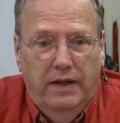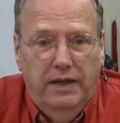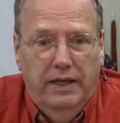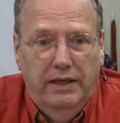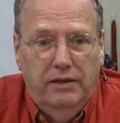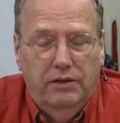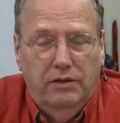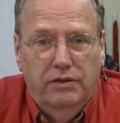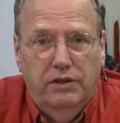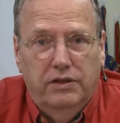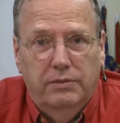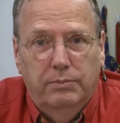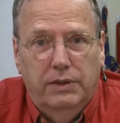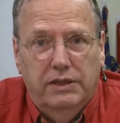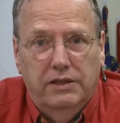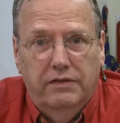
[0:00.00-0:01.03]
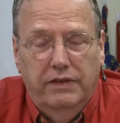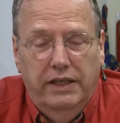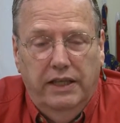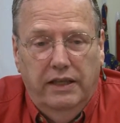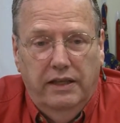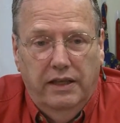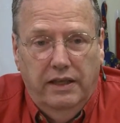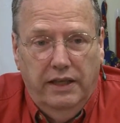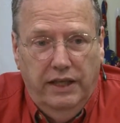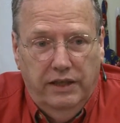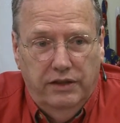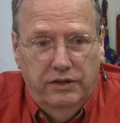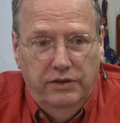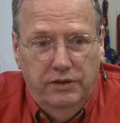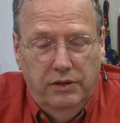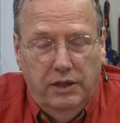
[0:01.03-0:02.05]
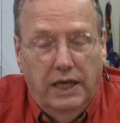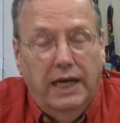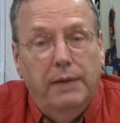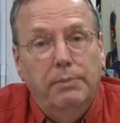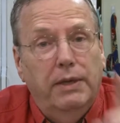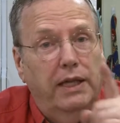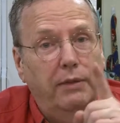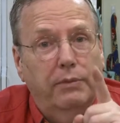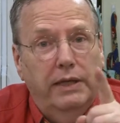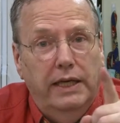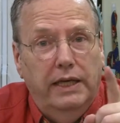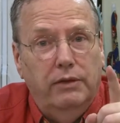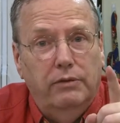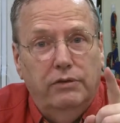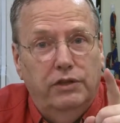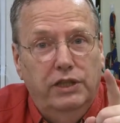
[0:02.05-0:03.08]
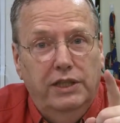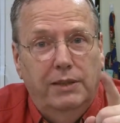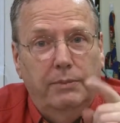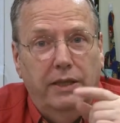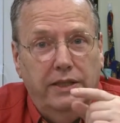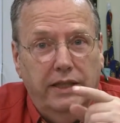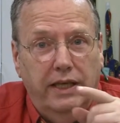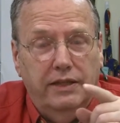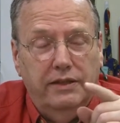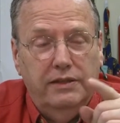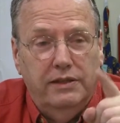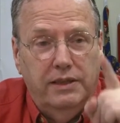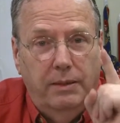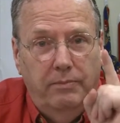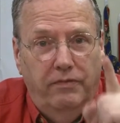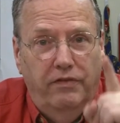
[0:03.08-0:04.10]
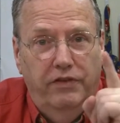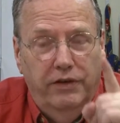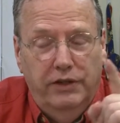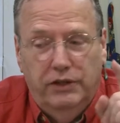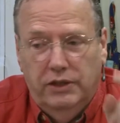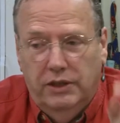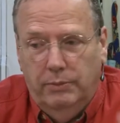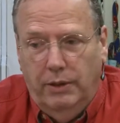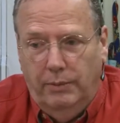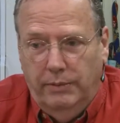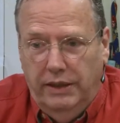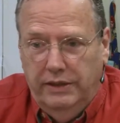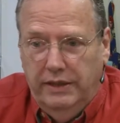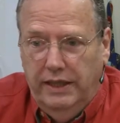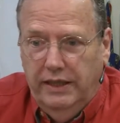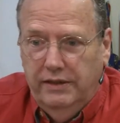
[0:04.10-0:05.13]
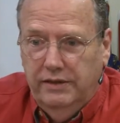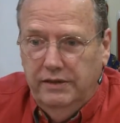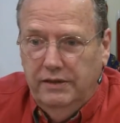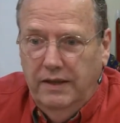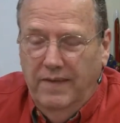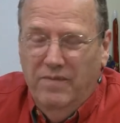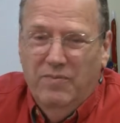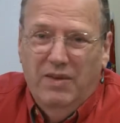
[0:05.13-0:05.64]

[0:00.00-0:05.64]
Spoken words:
I don't know if there's much of anything they could do. By the way, I don't cheat on my taxes. I'm very good about my taxes.